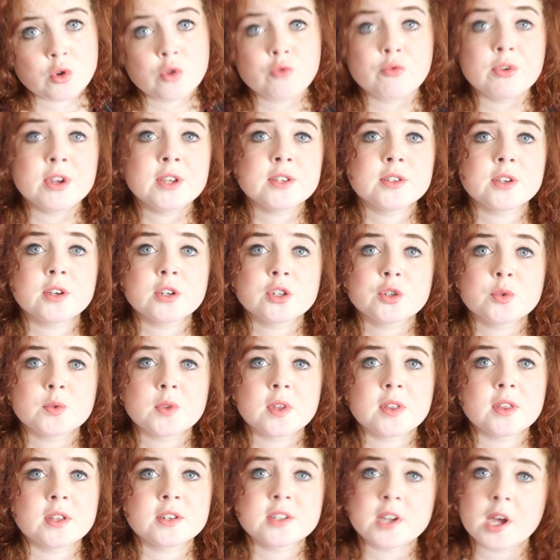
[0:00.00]
Research
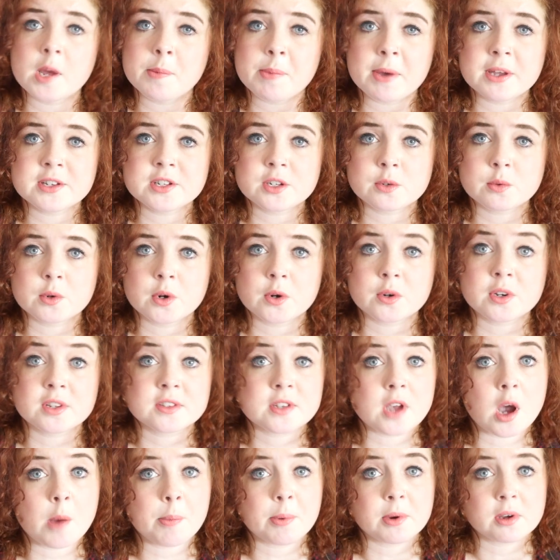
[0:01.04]
within the diabetic world
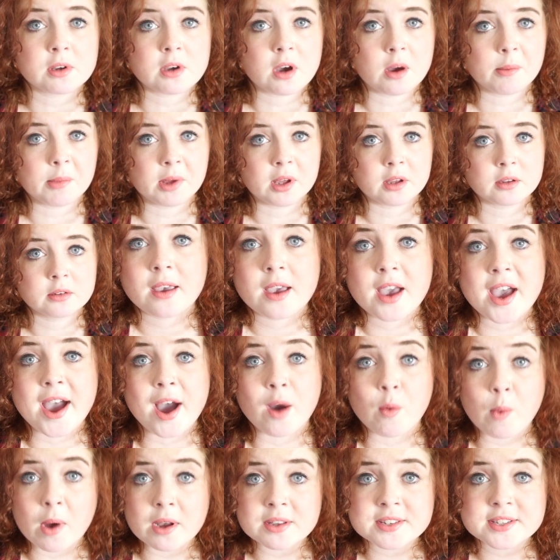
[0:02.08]
is up and coming,
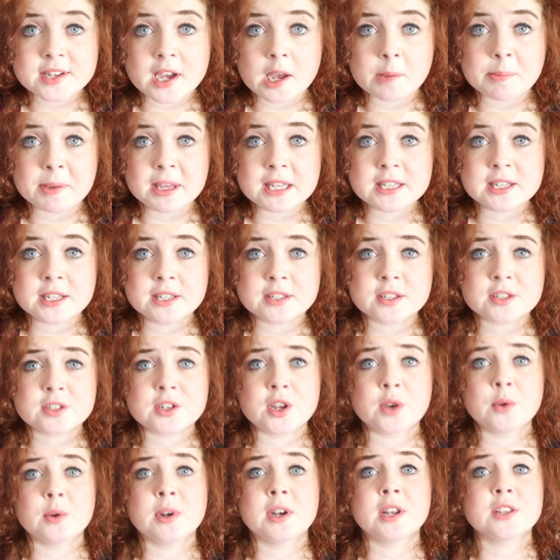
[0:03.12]
and whilst diabetes is
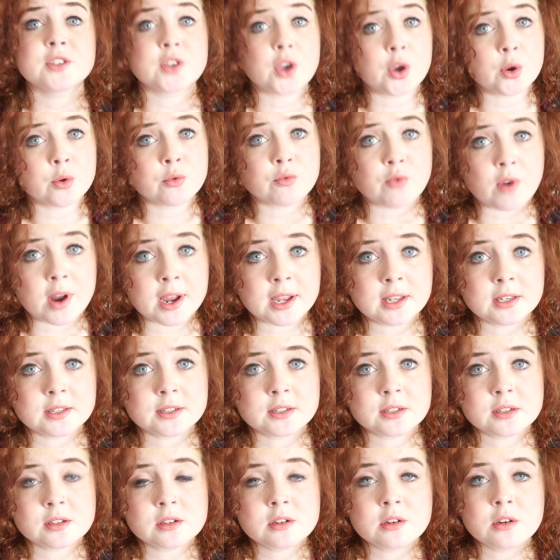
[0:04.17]
known in its own
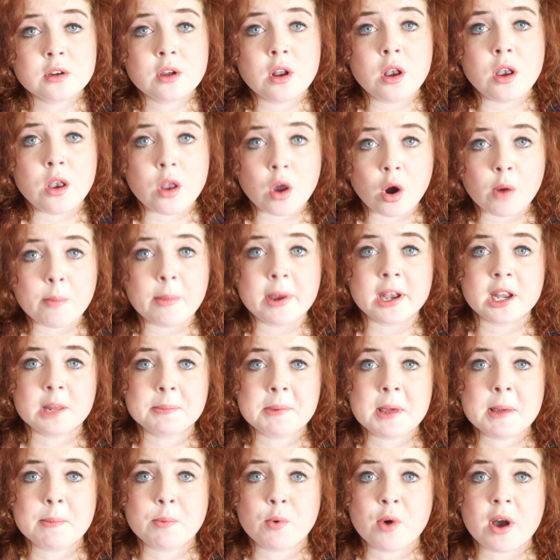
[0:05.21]
right, not many
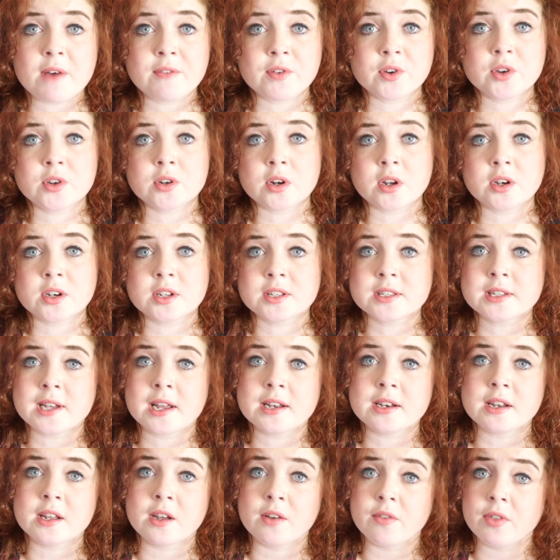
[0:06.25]
people have a good
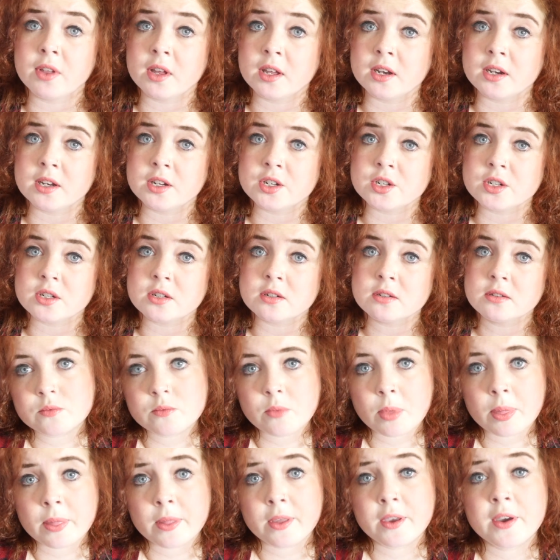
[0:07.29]
understanding of the condition.
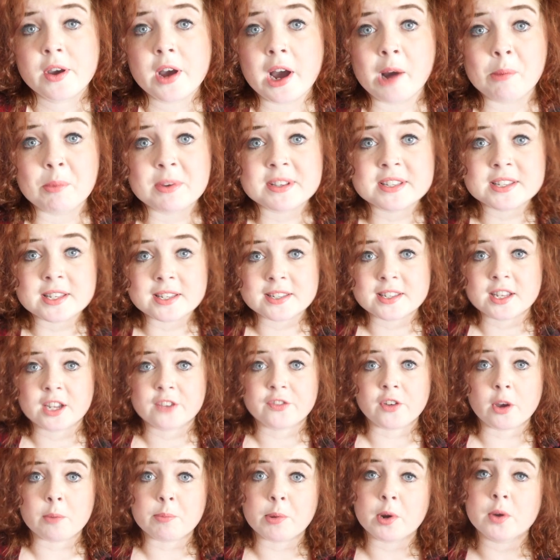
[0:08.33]
And with cystic
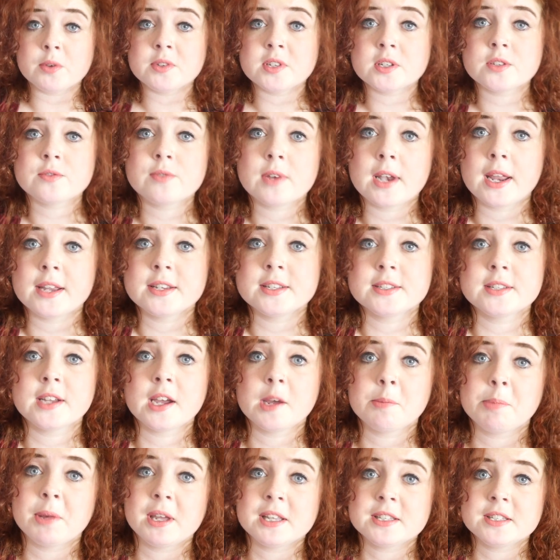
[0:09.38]
fibrosis related
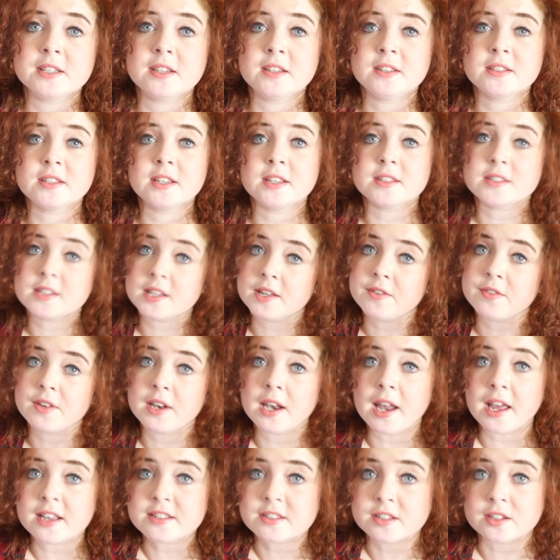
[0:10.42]
diabetes, it's
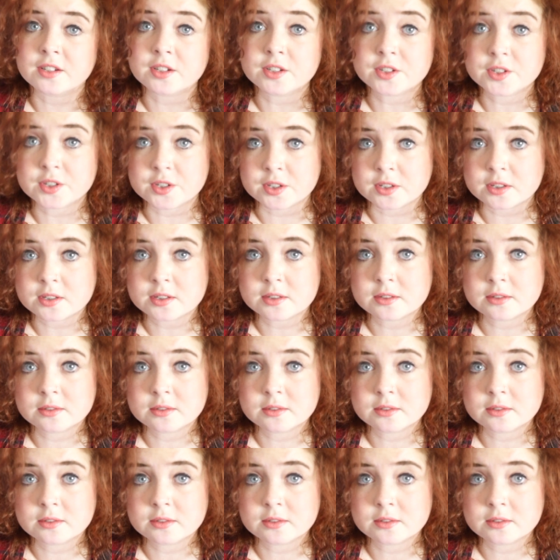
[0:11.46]
even less understood.